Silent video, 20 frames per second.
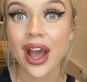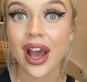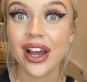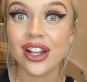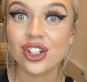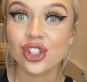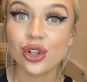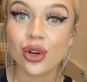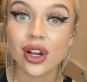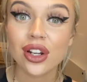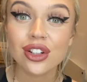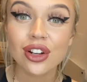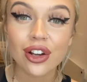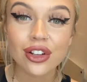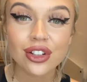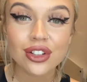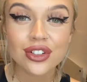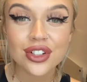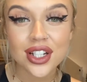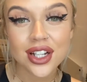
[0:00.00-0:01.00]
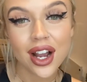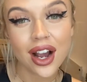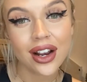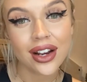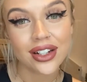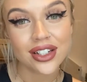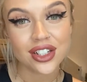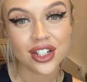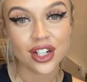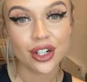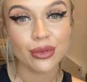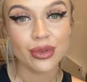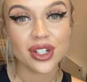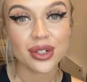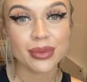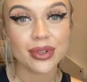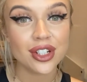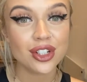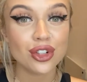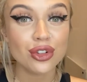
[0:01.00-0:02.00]
as you are not using eyelash glue,
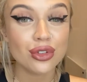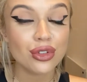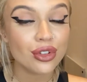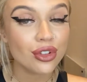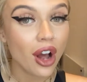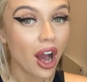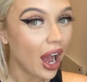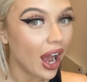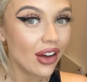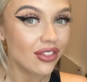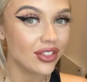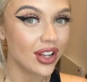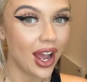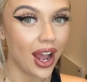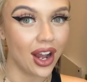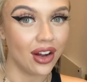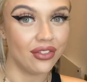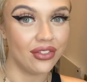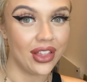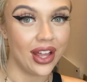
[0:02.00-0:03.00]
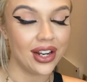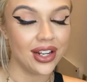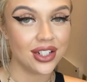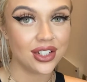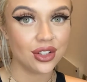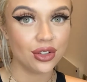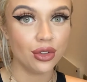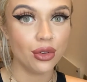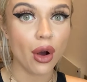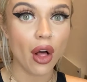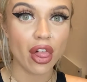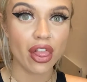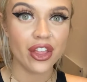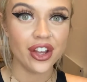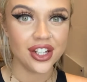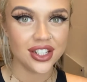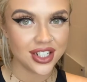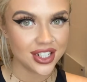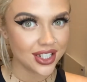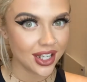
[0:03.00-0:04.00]
which means you do not have to have that little
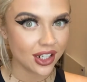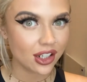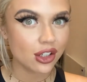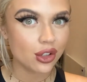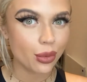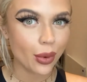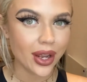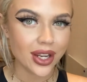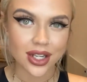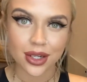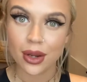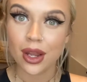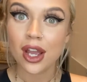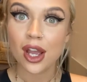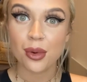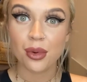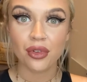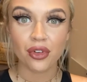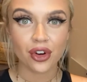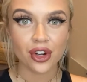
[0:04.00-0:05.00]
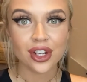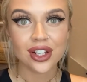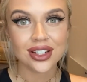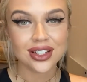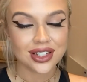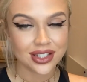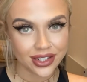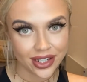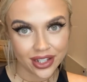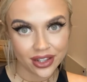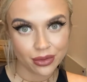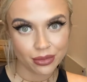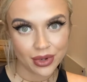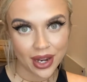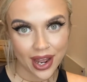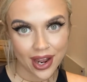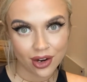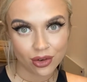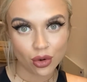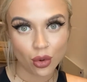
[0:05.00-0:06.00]
30-second wait before you can stick them
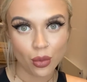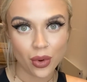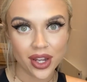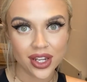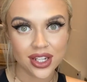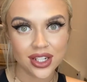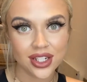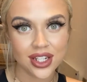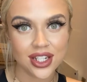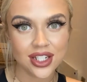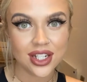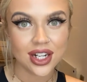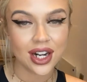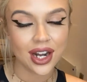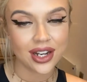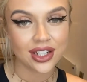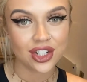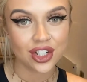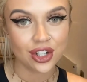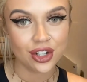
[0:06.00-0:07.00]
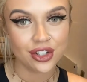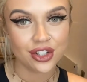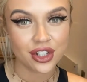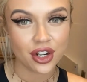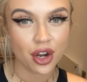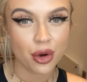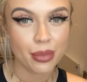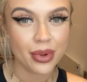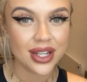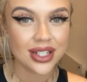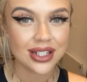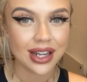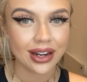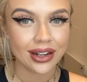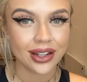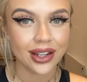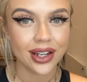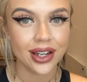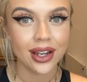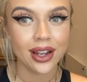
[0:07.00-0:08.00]
down where you need your lash glue to go a bit
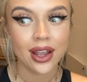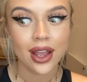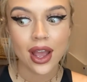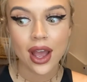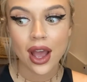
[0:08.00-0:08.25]
tacky.